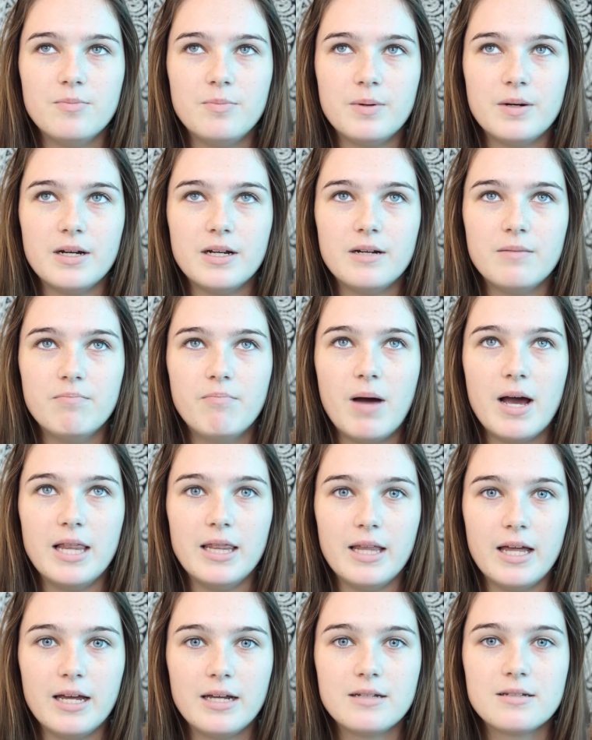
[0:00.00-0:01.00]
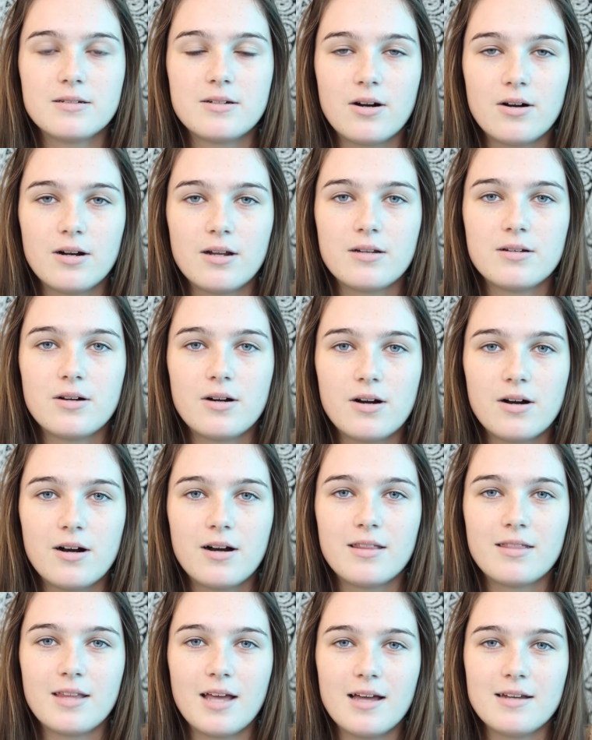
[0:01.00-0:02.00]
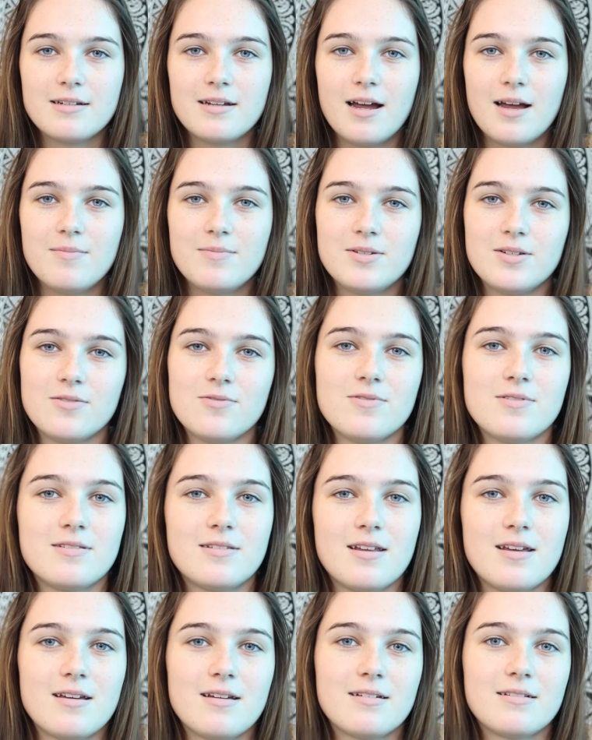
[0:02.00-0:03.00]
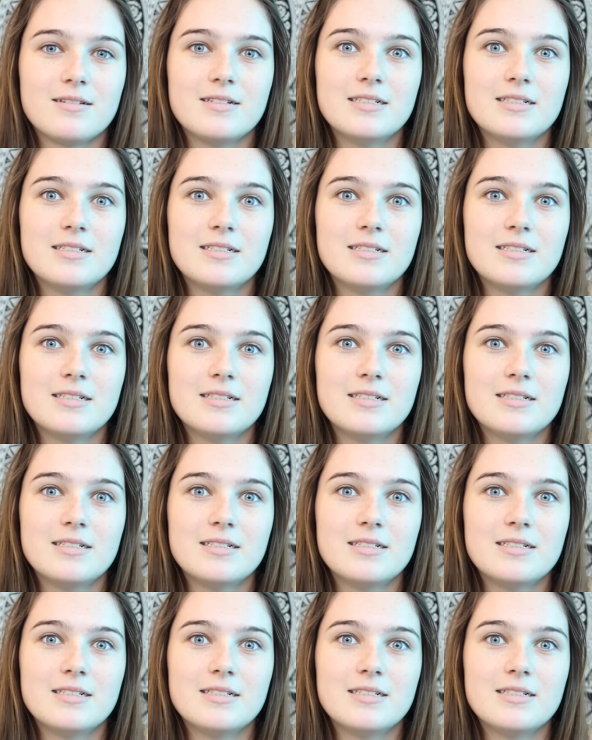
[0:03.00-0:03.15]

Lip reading: but my legs started to hurt at that time, so it was like,